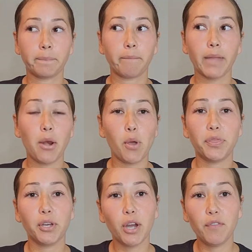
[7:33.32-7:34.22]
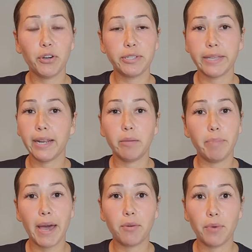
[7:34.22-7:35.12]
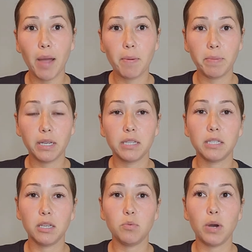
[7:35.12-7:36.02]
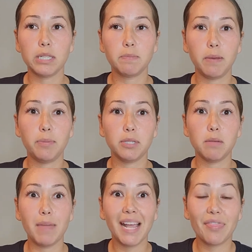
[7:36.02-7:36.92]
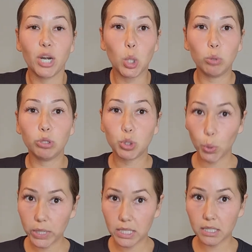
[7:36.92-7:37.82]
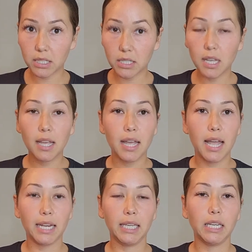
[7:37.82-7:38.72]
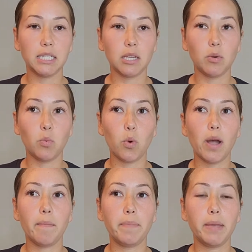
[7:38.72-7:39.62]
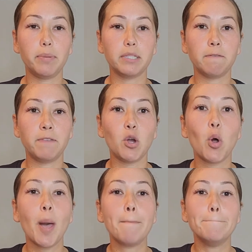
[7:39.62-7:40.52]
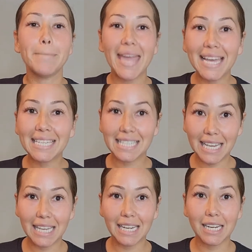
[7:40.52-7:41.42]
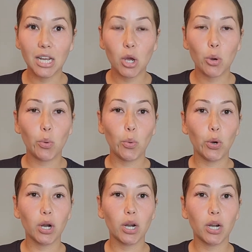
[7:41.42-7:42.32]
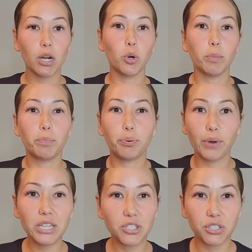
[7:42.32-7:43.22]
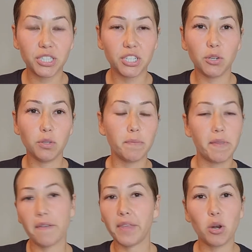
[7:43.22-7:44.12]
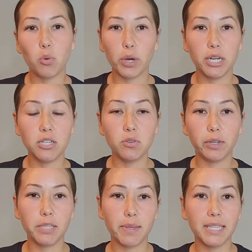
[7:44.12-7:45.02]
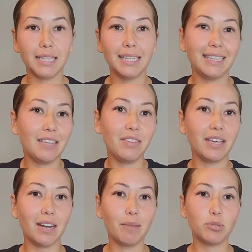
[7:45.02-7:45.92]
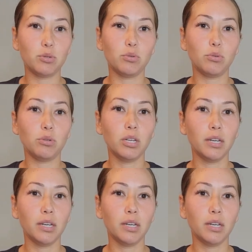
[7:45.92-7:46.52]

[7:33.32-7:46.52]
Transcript: I know that the governor is getting a bad rep because he wants people to make their own choices, and he doesn't want people to feel mandated or pressured to do something that they don't want to do. He's basically leaving it up to